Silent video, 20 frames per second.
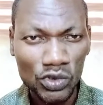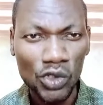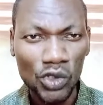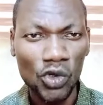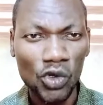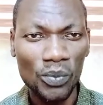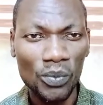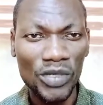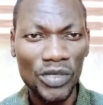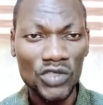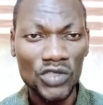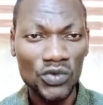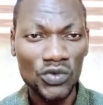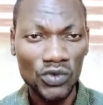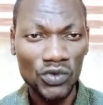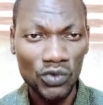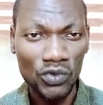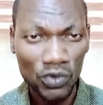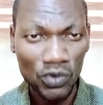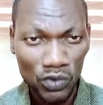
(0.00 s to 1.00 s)
Your birds will
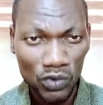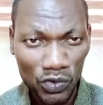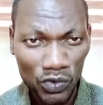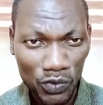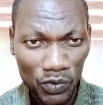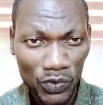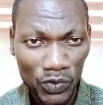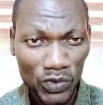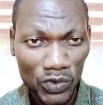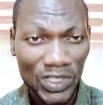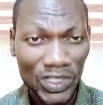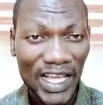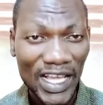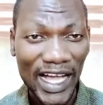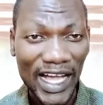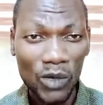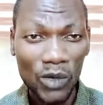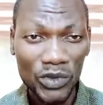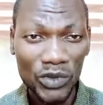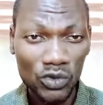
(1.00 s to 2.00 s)
grow good,
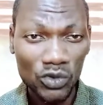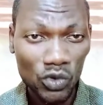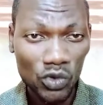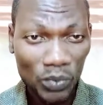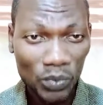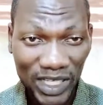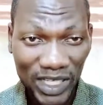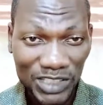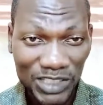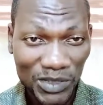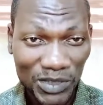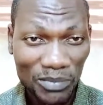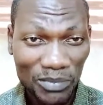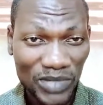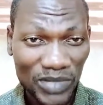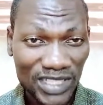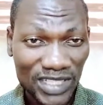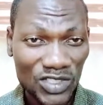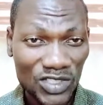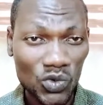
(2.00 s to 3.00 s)
and with good management
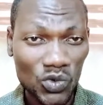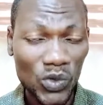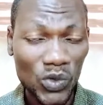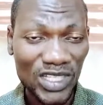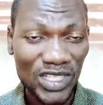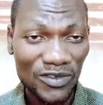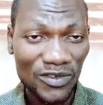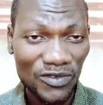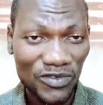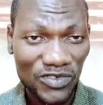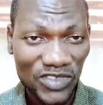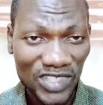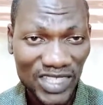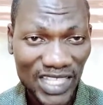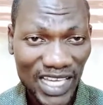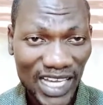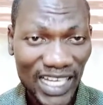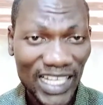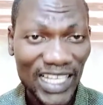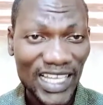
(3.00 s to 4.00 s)
practice where the
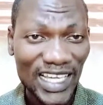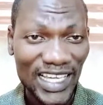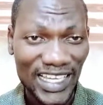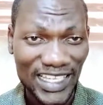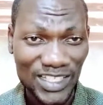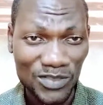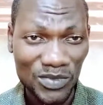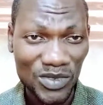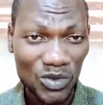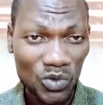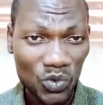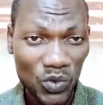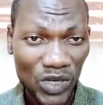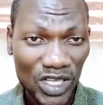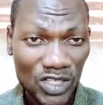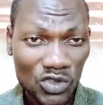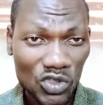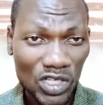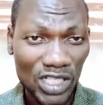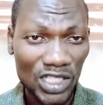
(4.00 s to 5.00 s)
feeder is being
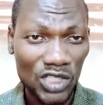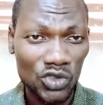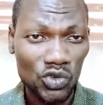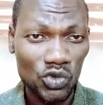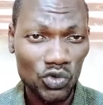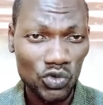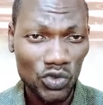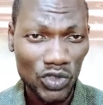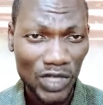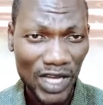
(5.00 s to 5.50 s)
raised so that they should